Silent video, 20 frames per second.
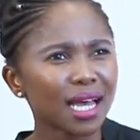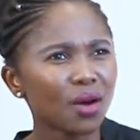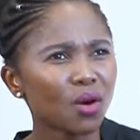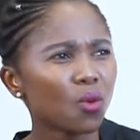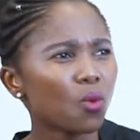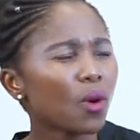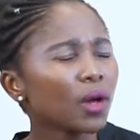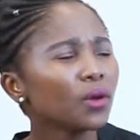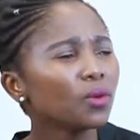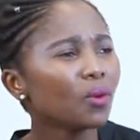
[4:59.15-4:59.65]

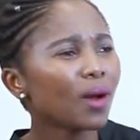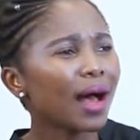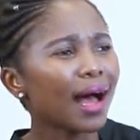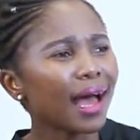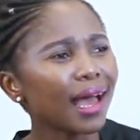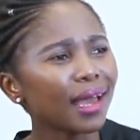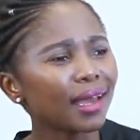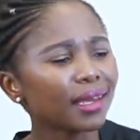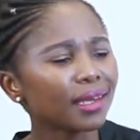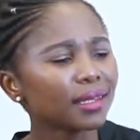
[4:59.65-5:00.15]
what do
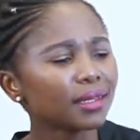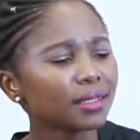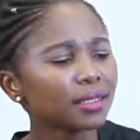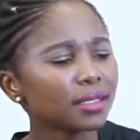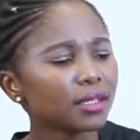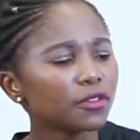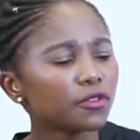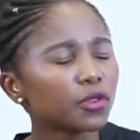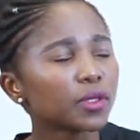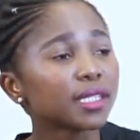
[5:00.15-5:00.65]
I
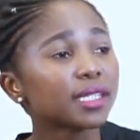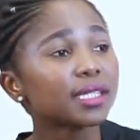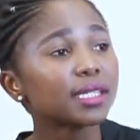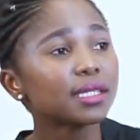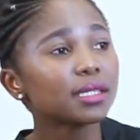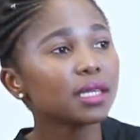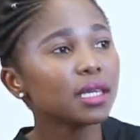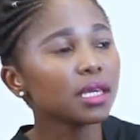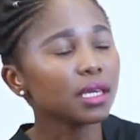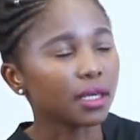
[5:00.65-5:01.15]

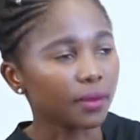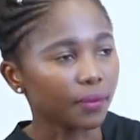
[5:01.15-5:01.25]
foresee